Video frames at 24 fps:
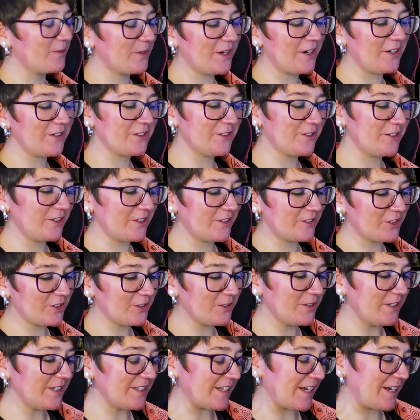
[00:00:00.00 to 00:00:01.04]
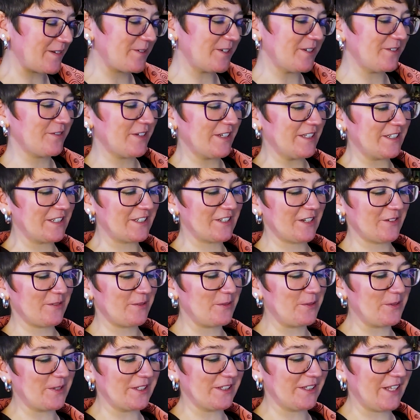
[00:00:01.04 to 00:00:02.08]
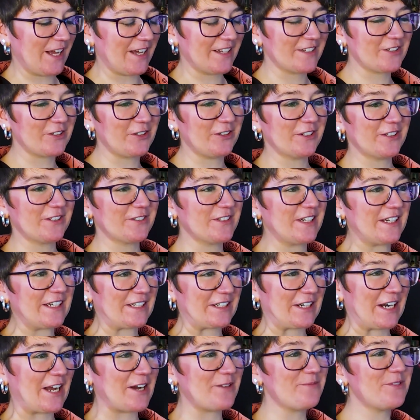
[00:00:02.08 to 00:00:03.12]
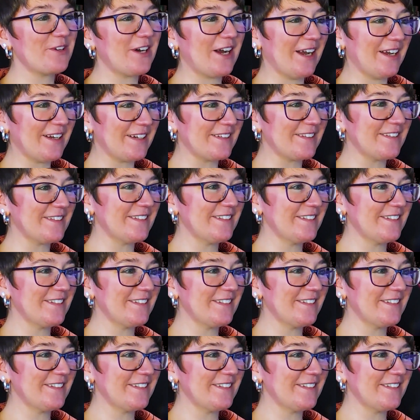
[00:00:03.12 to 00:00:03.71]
what I'll do, Joe, is I'm going to finish this up with one last horrifying crab fact.